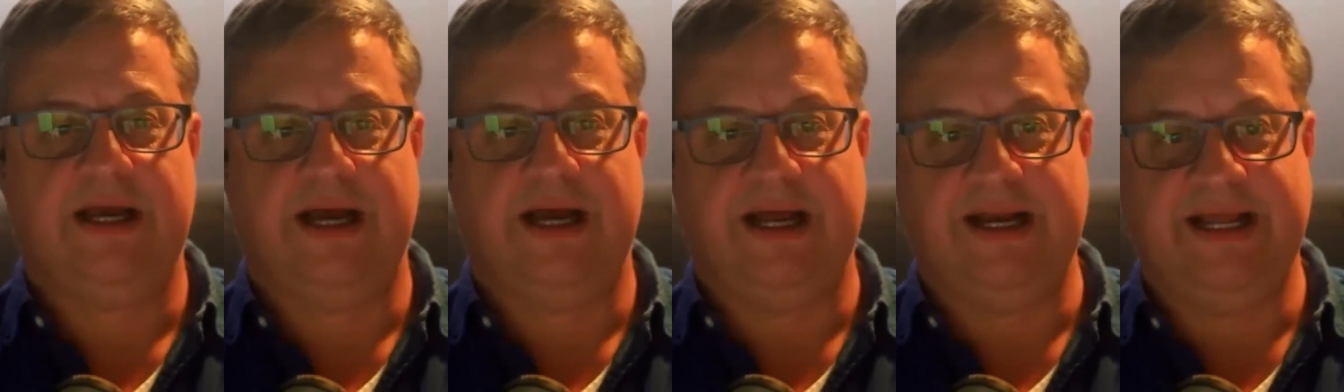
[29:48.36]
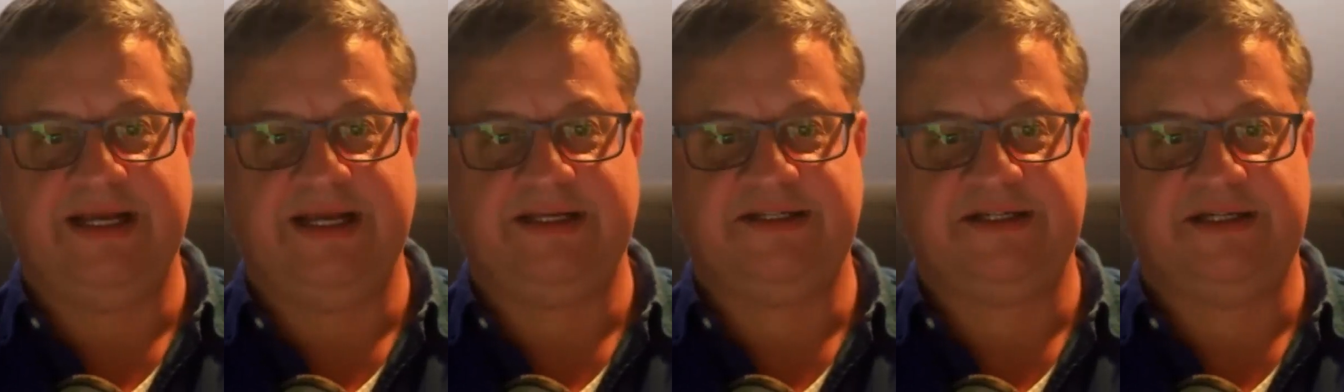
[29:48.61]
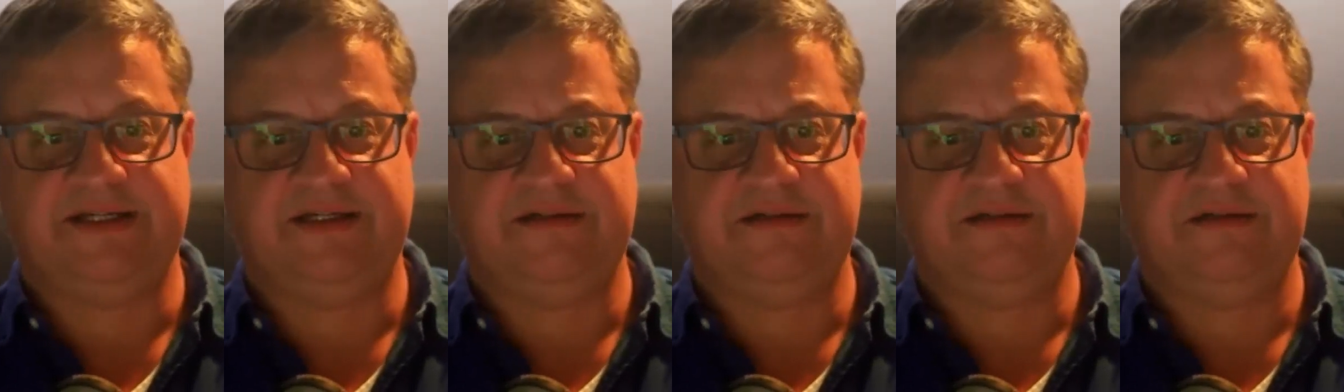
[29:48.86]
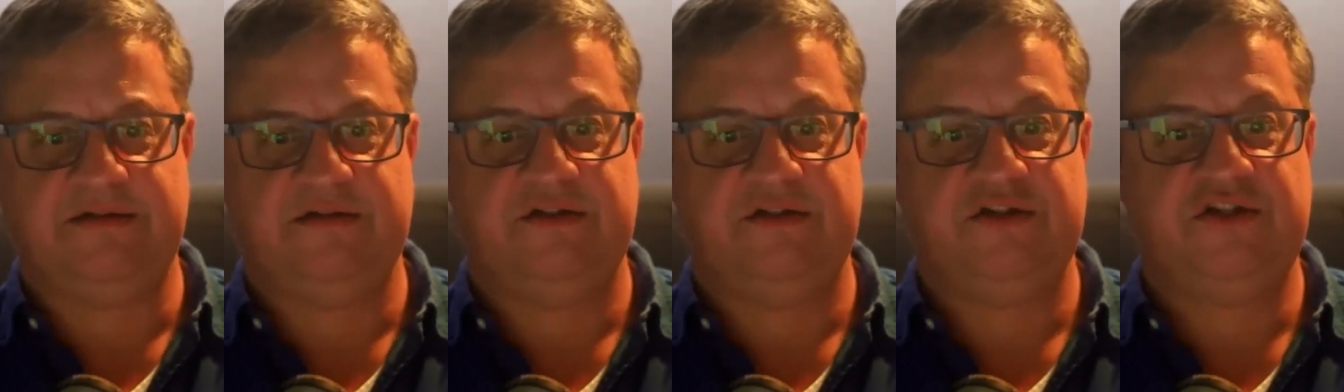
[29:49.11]
Alexa,
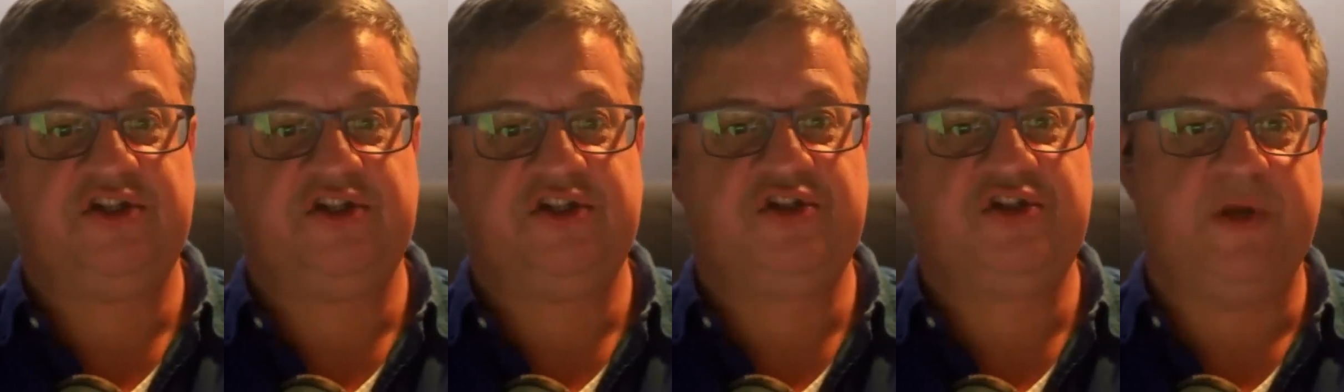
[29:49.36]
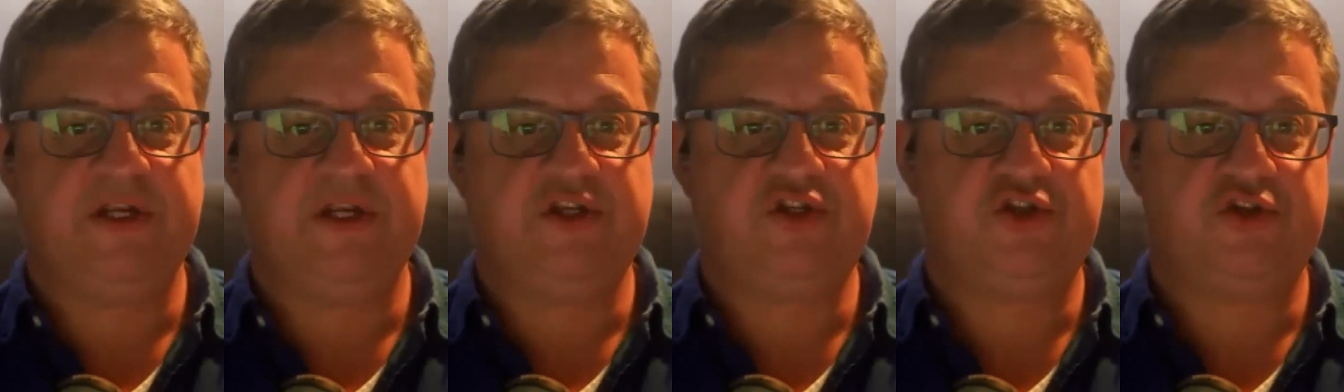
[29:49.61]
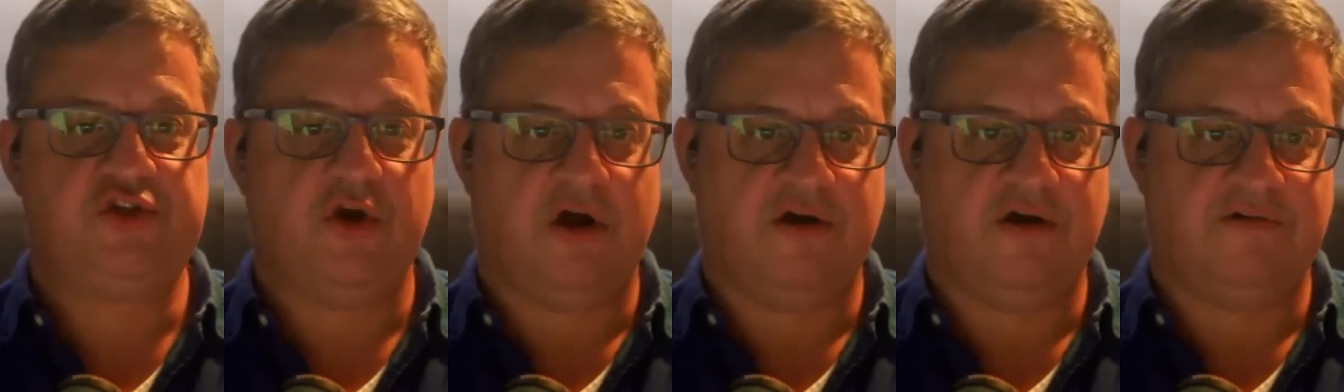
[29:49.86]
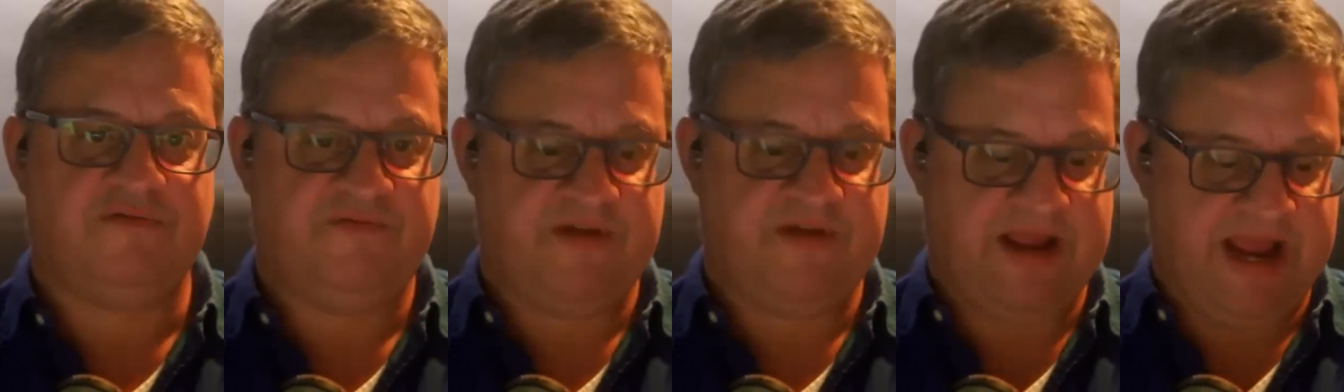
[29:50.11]
switch
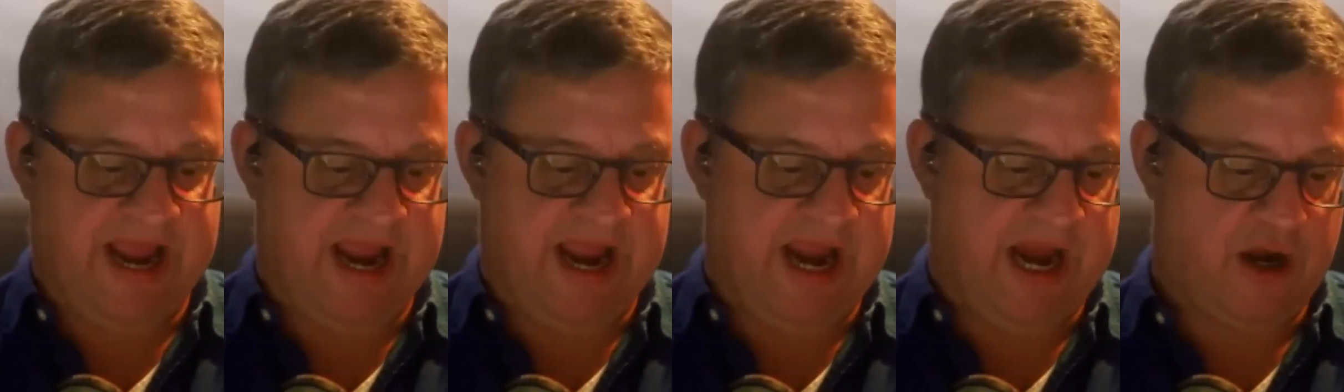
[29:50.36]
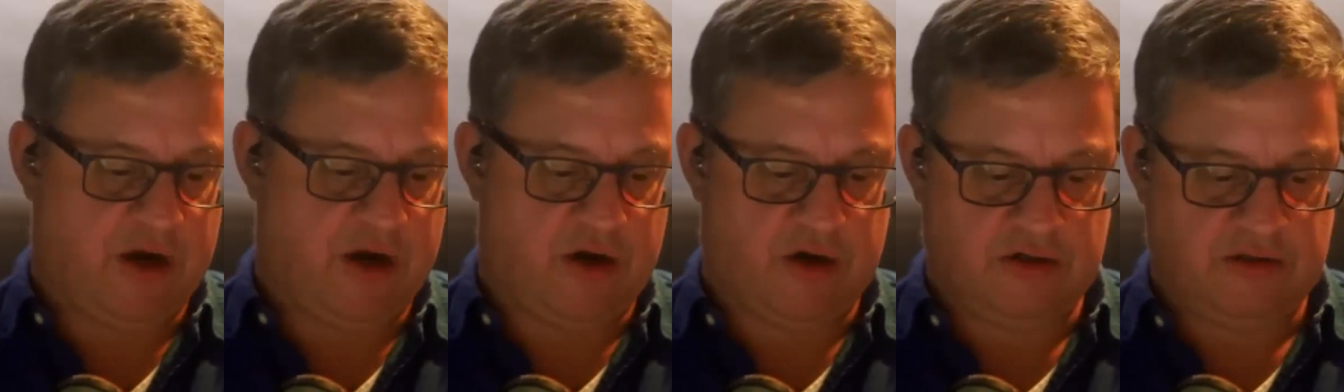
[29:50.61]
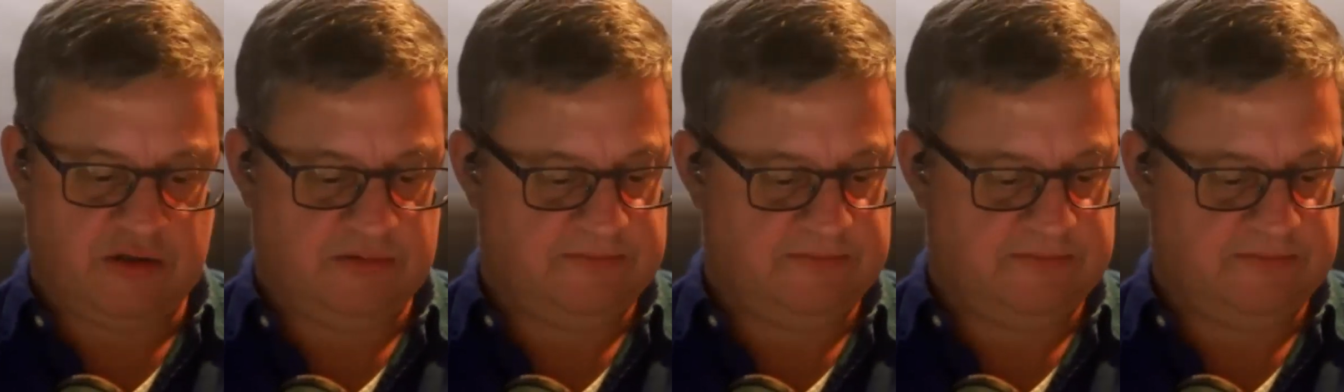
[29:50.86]
off hair.